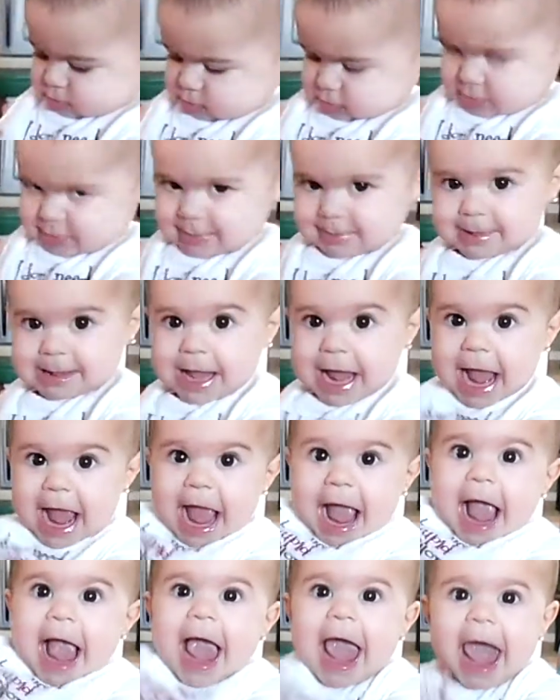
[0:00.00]

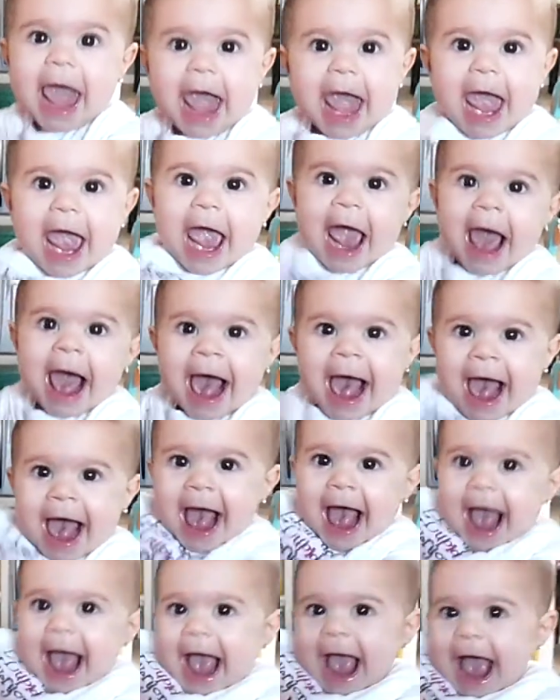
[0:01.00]
Does everyone
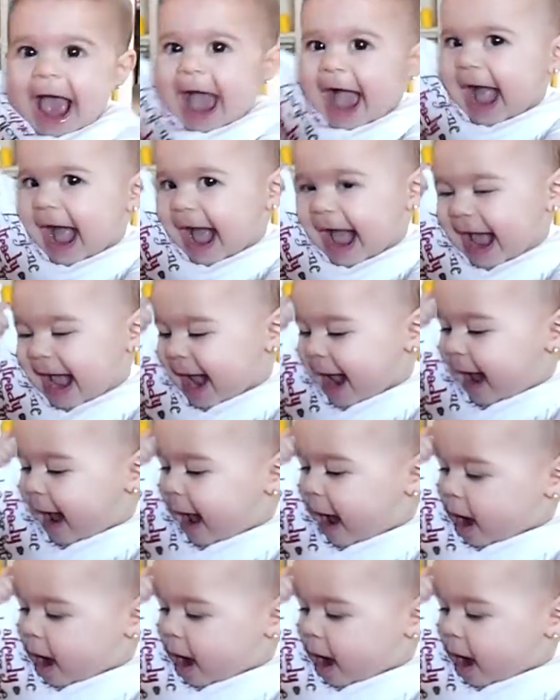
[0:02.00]
love you?